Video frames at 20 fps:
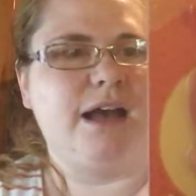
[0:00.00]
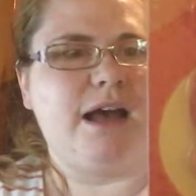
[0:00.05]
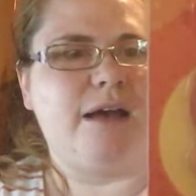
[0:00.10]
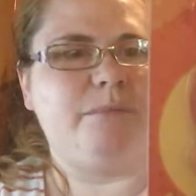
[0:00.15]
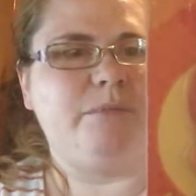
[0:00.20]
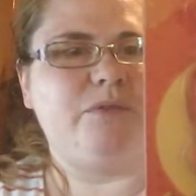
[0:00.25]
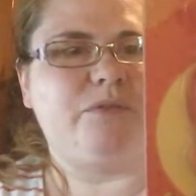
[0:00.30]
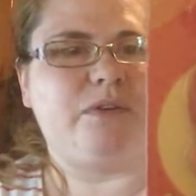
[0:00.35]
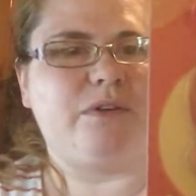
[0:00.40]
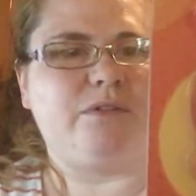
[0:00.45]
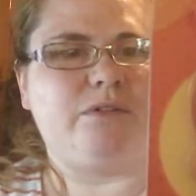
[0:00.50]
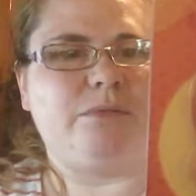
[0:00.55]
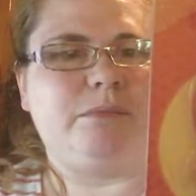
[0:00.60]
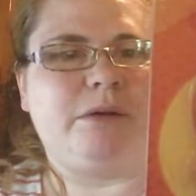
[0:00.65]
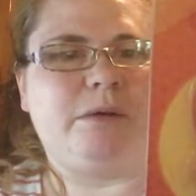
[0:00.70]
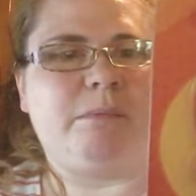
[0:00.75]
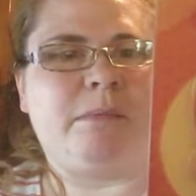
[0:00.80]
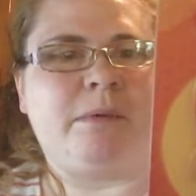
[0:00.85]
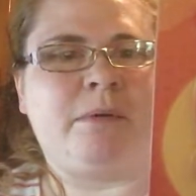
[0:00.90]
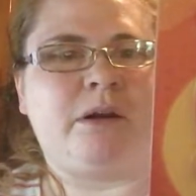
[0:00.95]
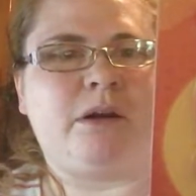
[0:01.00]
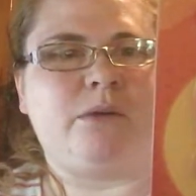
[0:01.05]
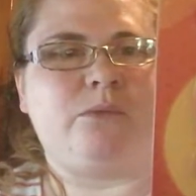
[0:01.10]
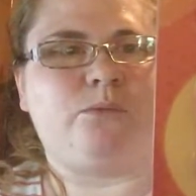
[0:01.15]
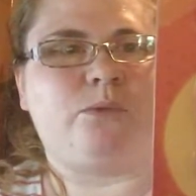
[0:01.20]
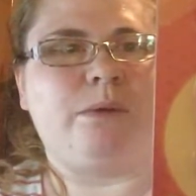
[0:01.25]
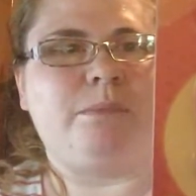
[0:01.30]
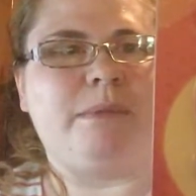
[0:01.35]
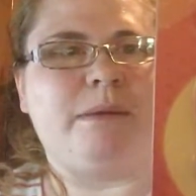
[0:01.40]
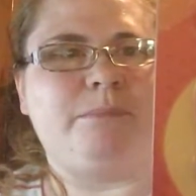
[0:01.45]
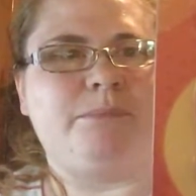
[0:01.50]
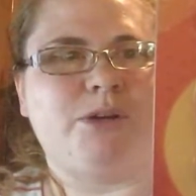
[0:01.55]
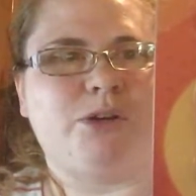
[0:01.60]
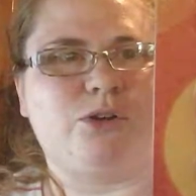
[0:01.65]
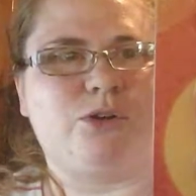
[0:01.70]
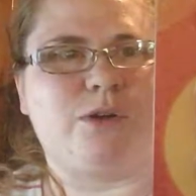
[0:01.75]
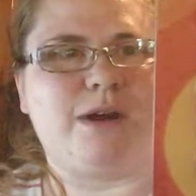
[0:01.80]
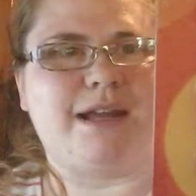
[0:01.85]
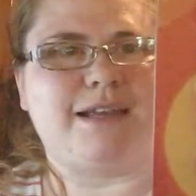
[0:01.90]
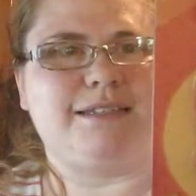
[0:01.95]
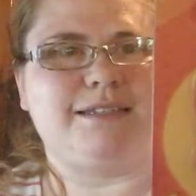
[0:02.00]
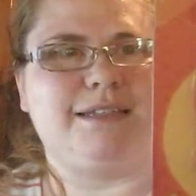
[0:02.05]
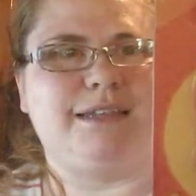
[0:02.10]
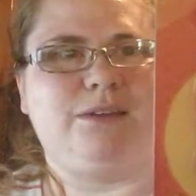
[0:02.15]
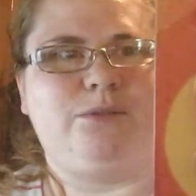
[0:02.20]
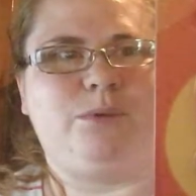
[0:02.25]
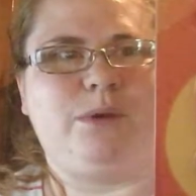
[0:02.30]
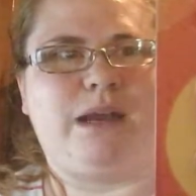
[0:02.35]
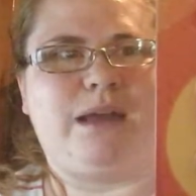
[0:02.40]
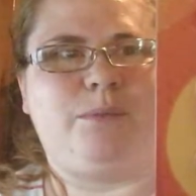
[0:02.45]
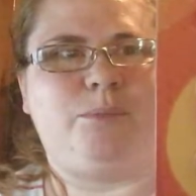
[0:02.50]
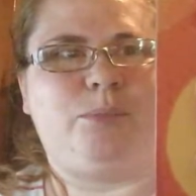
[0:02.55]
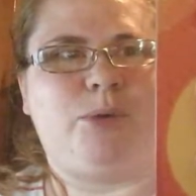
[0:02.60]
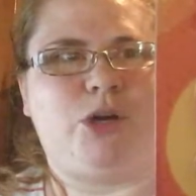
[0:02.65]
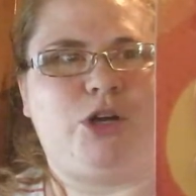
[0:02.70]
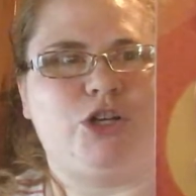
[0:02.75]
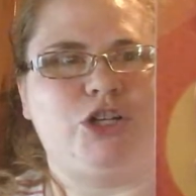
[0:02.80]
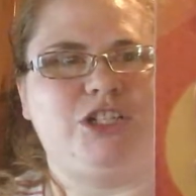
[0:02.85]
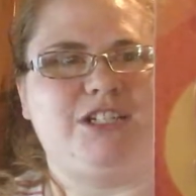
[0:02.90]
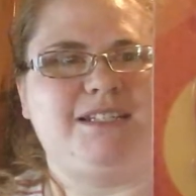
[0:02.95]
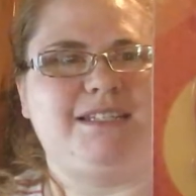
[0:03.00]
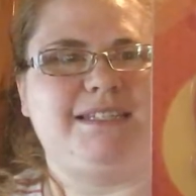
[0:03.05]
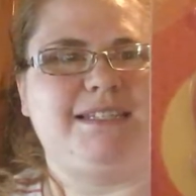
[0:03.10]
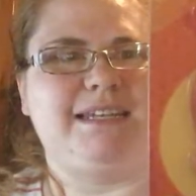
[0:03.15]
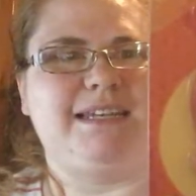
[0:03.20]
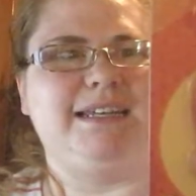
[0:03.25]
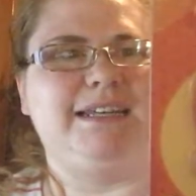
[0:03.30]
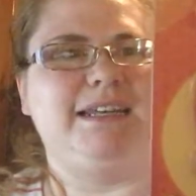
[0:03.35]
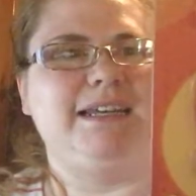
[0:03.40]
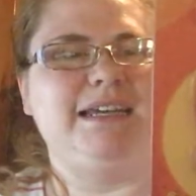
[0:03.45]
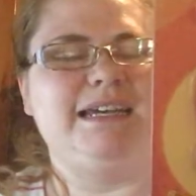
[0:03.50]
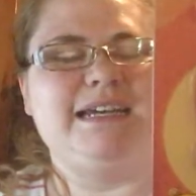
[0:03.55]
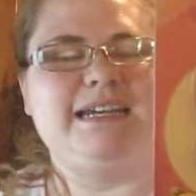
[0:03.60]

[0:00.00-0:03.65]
If I remember correctly when I purchased it,